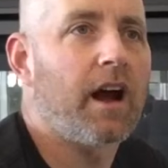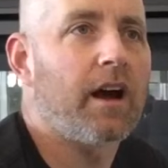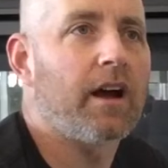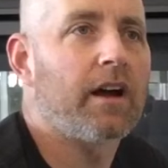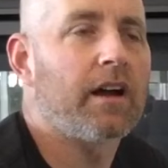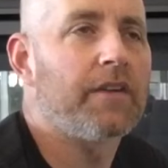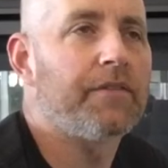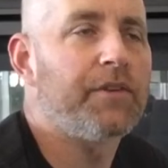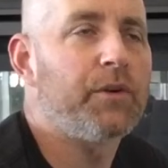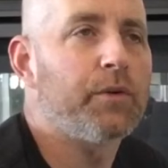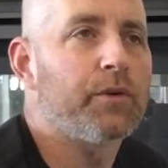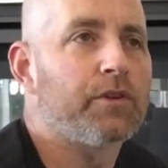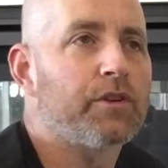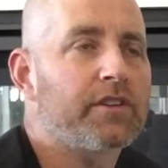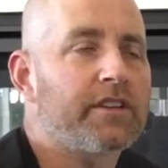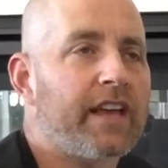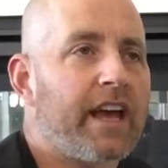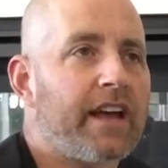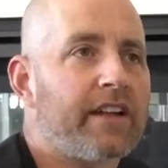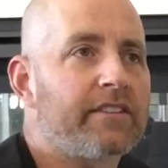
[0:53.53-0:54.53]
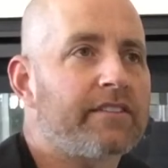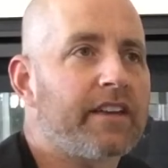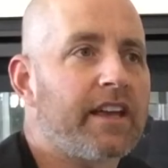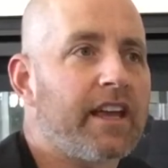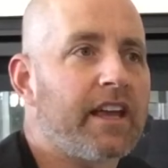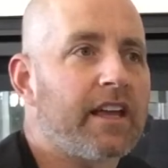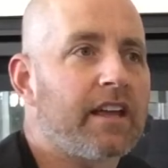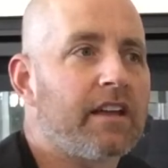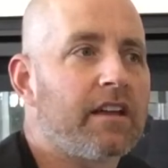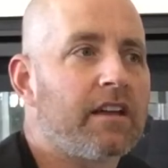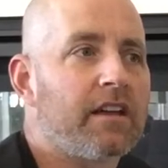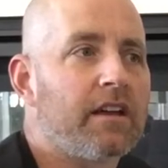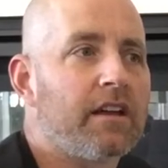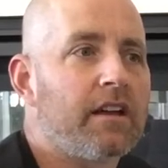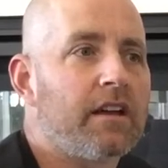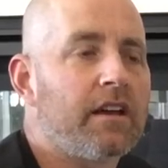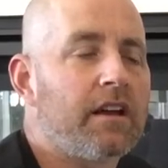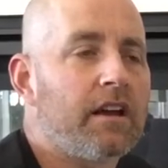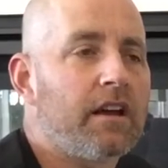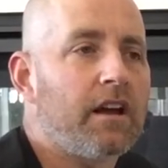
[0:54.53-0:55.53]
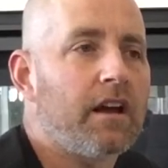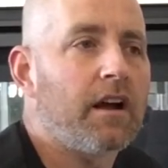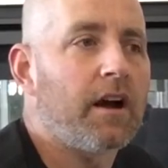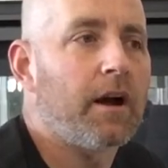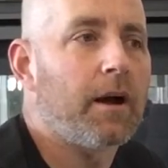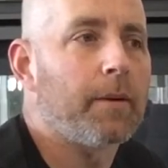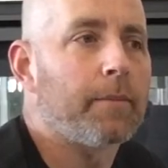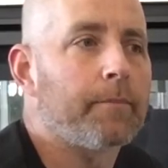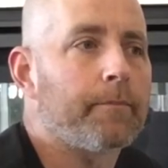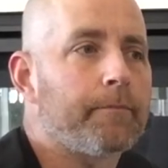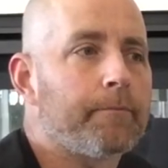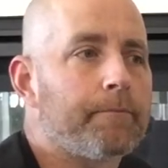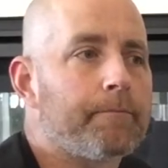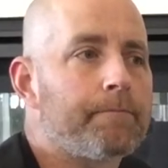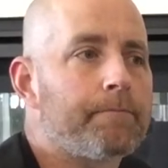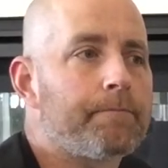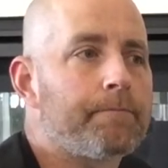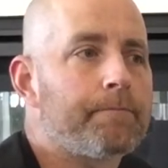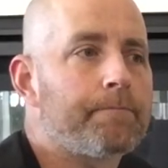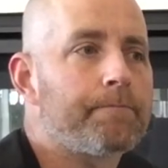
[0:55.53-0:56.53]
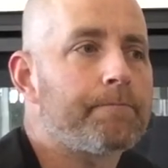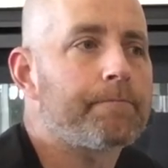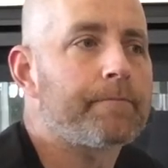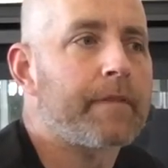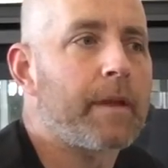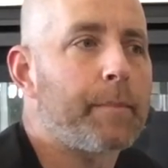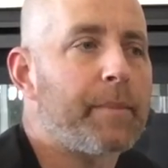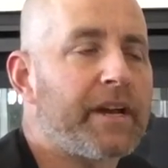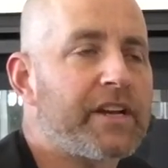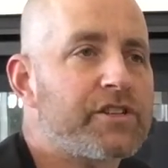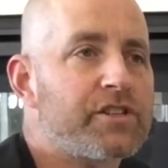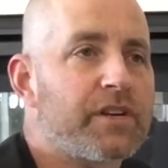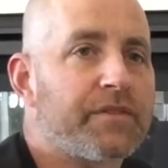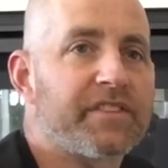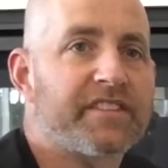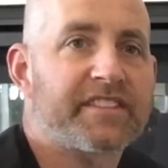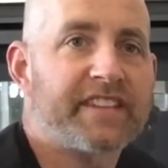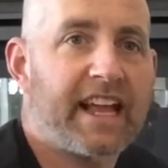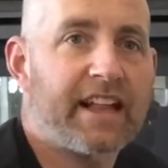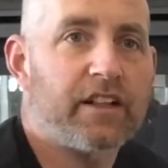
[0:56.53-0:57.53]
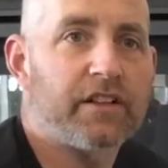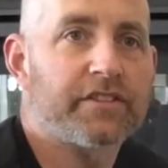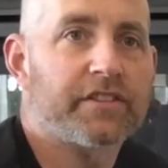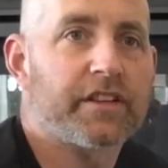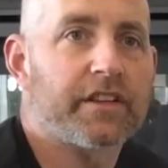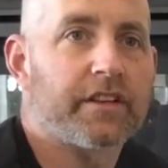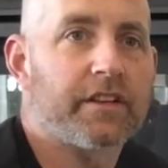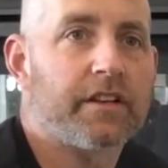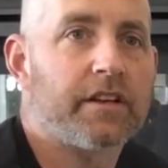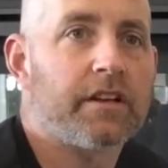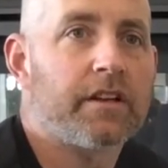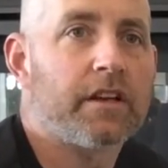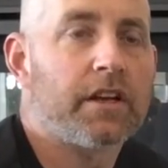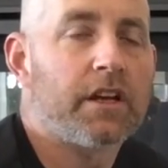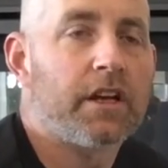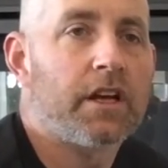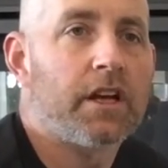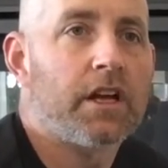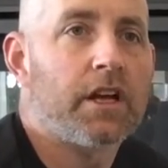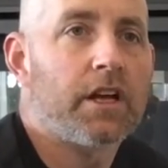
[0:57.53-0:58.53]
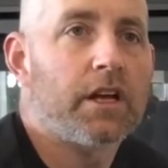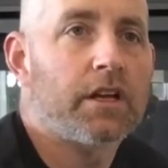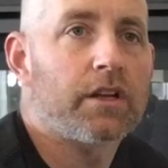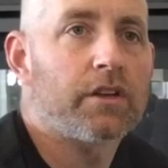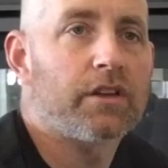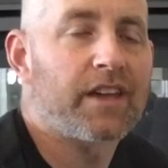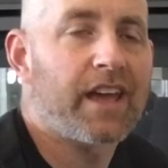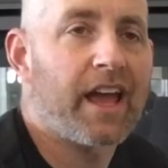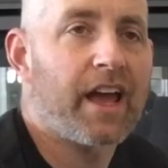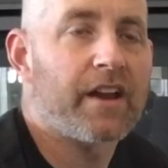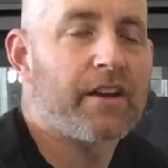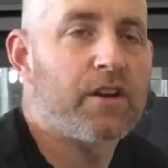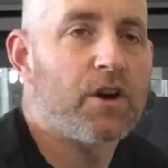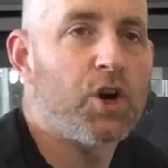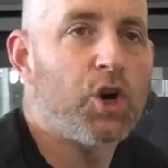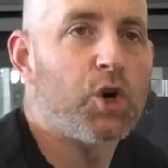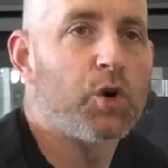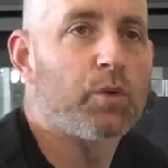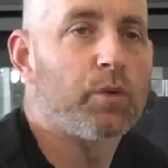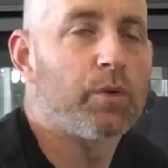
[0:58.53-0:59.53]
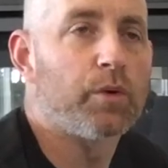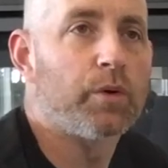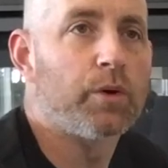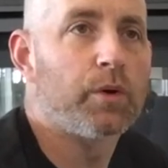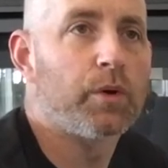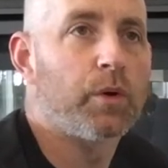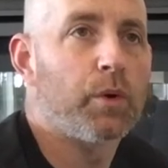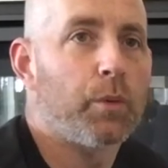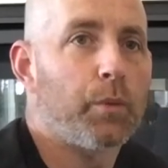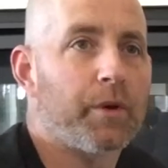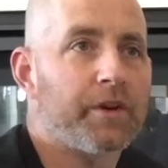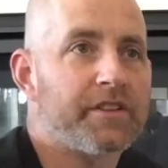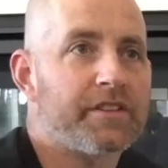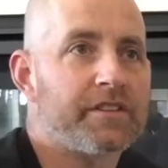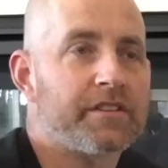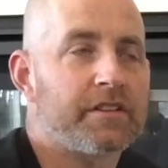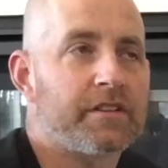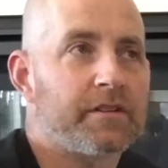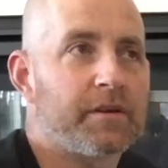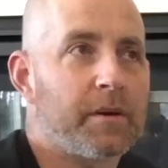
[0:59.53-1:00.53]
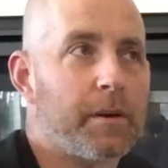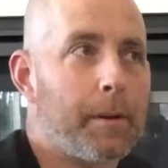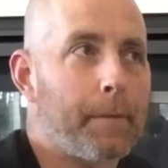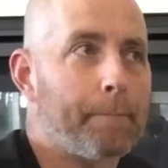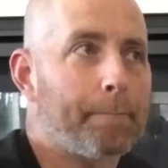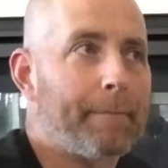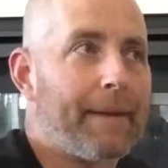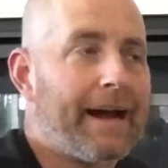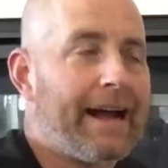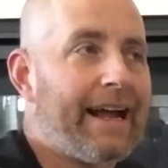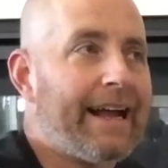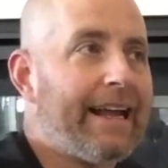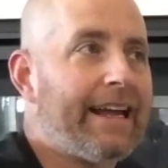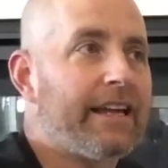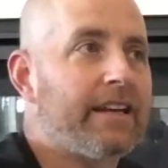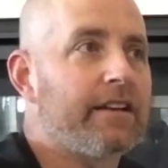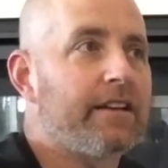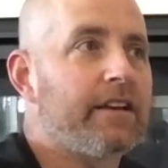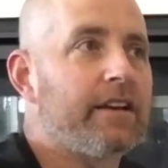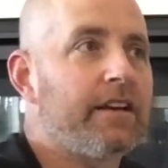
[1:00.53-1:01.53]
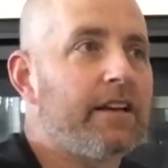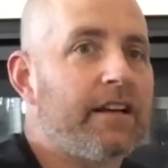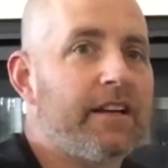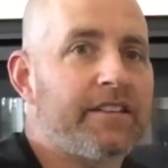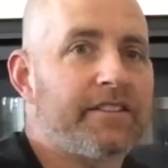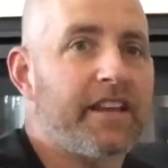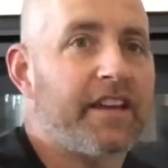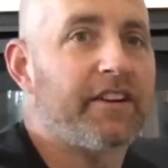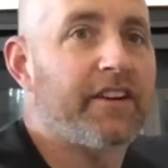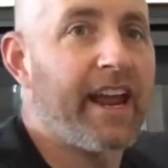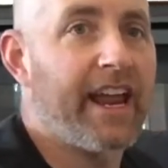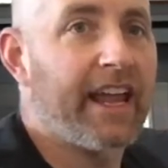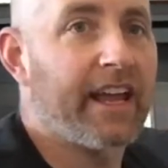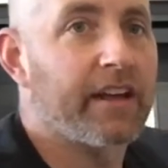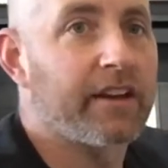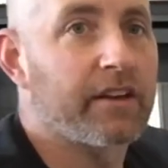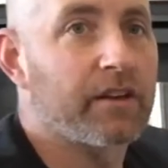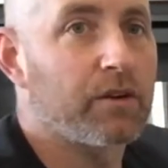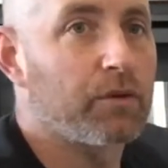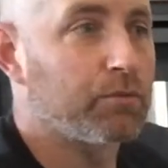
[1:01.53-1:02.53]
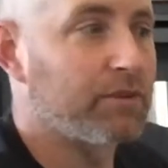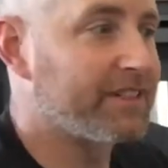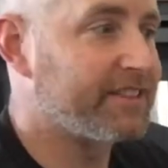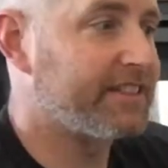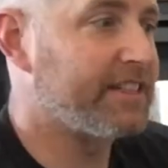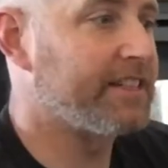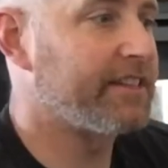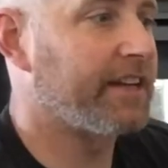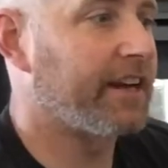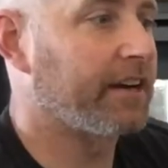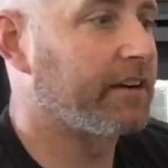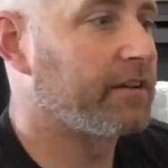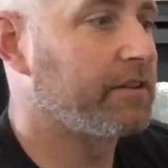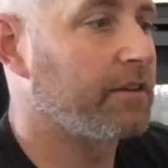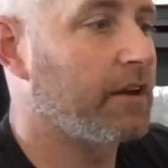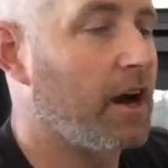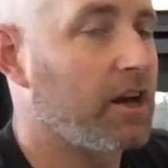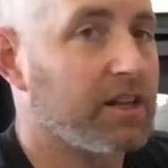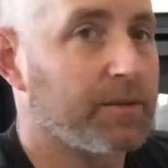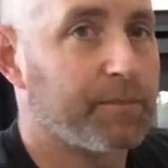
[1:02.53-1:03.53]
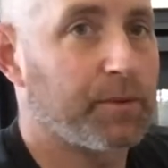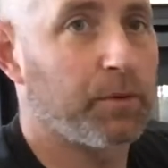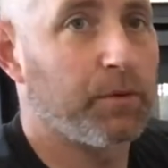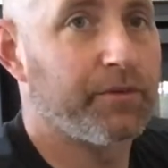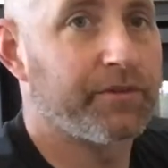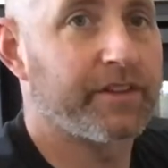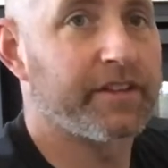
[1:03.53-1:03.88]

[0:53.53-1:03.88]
If you would look at, say, a picture of a skeleton, you kind of know what's behind, say, your hand. What's in there? All the bones